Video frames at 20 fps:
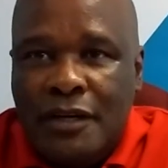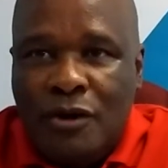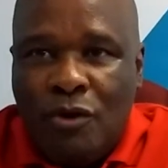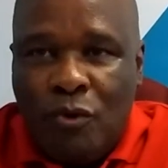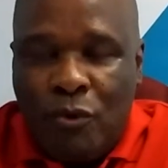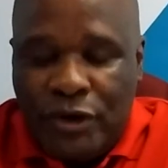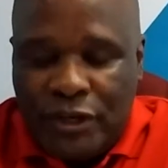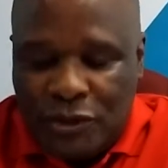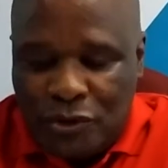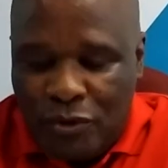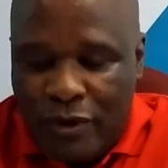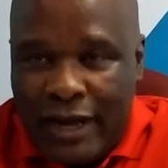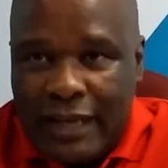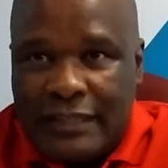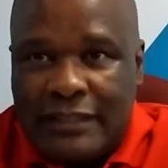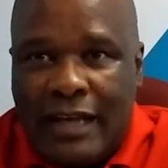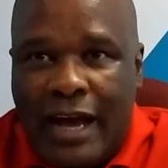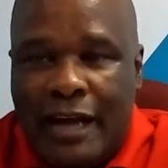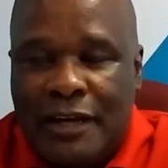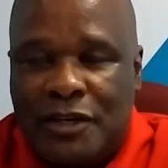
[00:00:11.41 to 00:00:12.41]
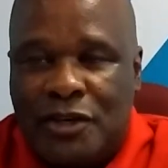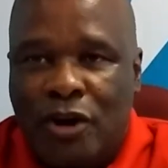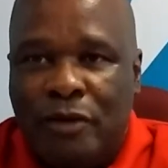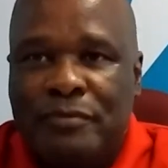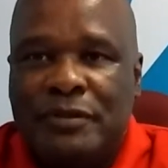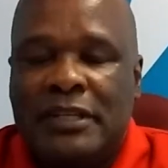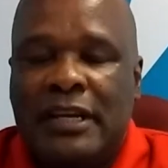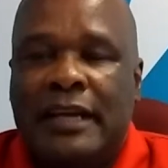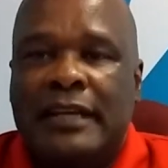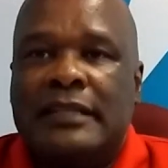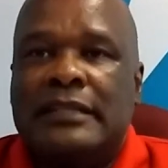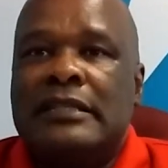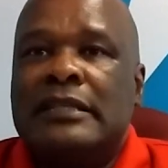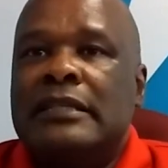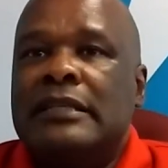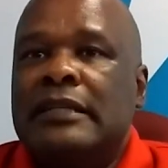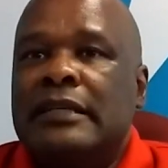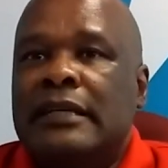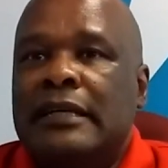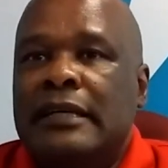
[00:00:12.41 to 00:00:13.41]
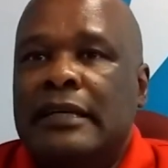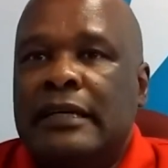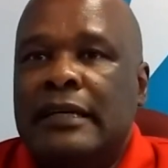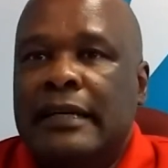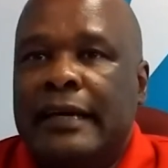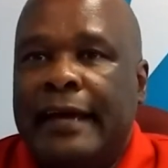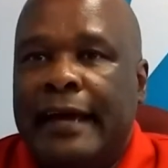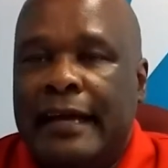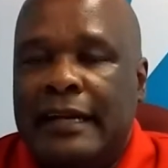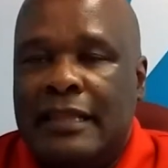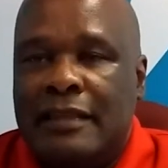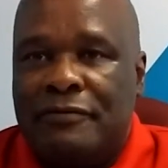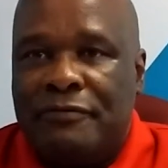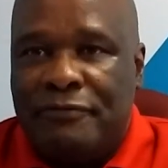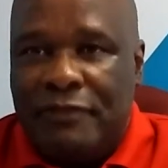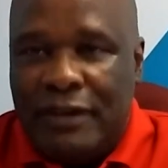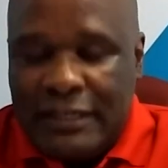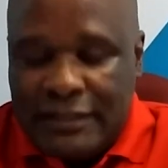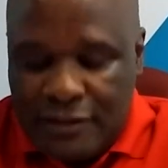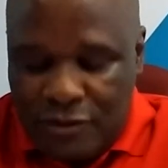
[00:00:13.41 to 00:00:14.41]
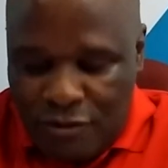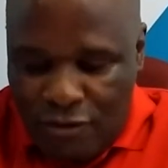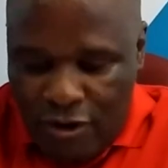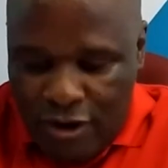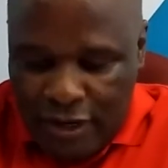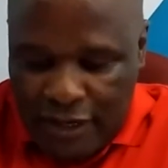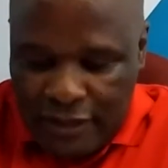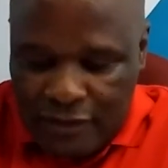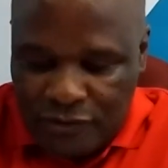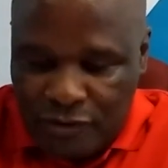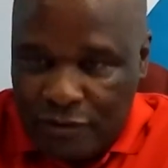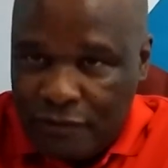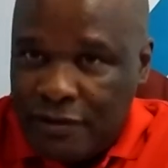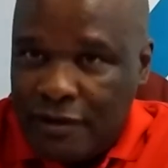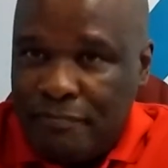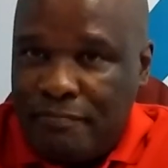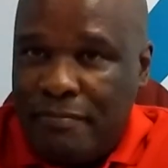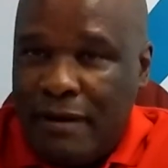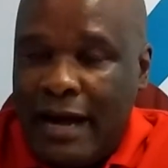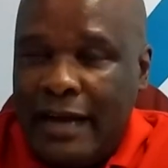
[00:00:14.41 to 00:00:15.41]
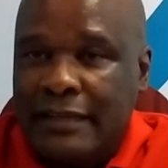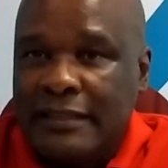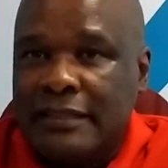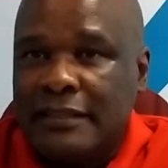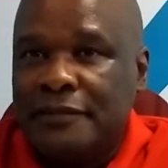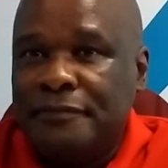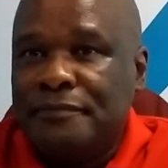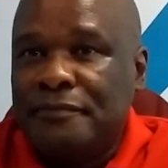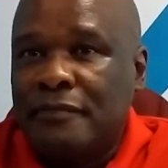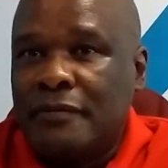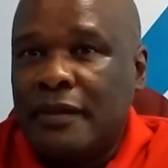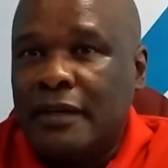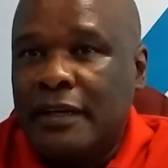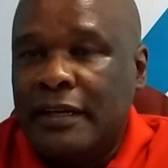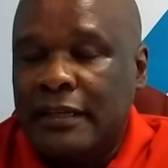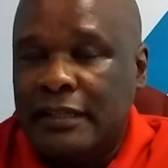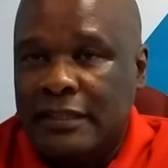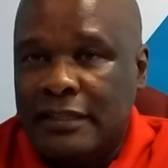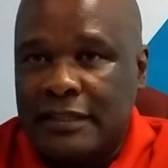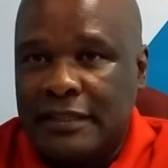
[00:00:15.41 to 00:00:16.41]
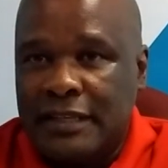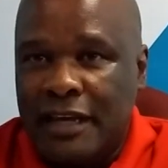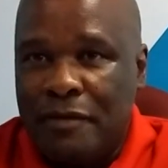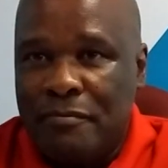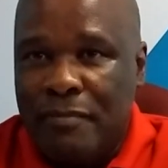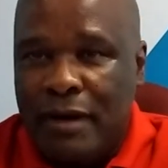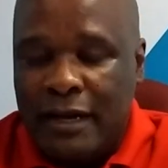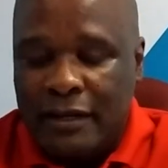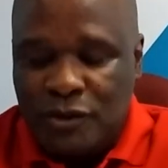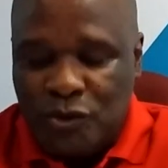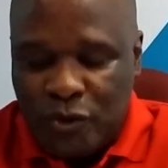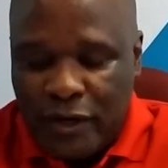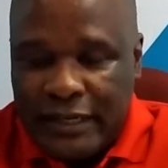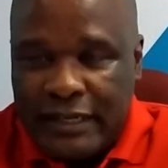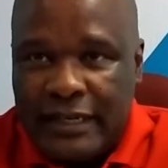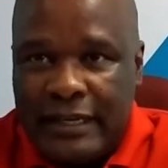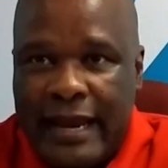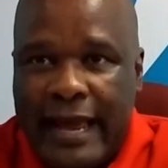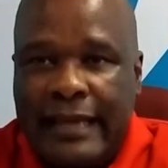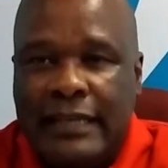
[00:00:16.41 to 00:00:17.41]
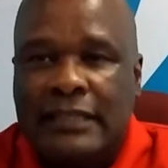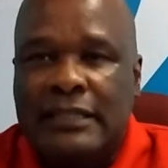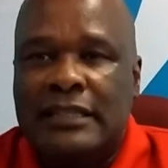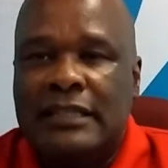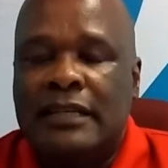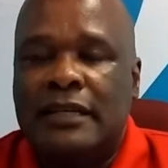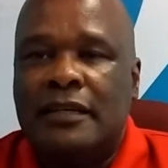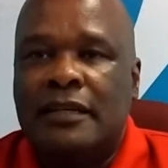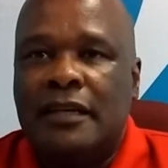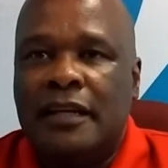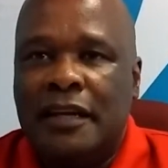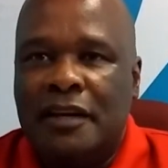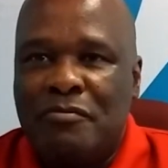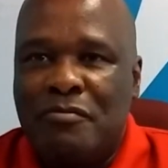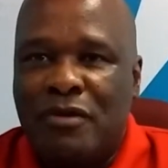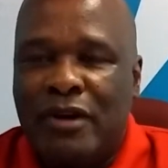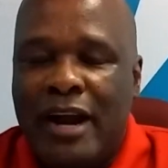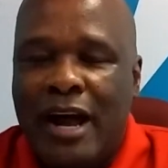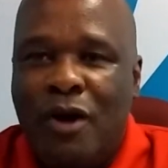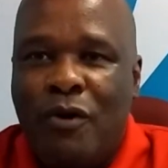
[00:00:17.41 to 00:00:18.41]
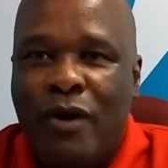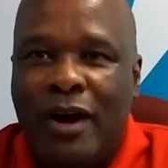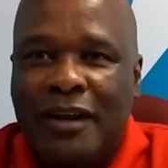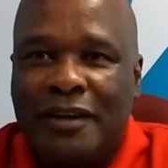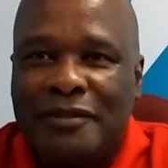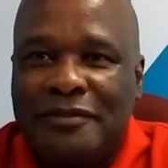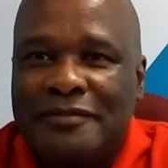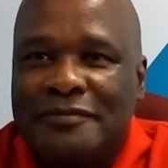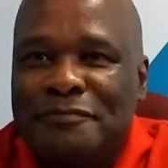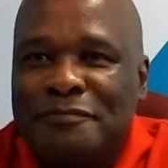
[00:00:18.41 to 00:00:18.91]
which was adopted at the first Congress of the party in December 2019 in Bulawayo.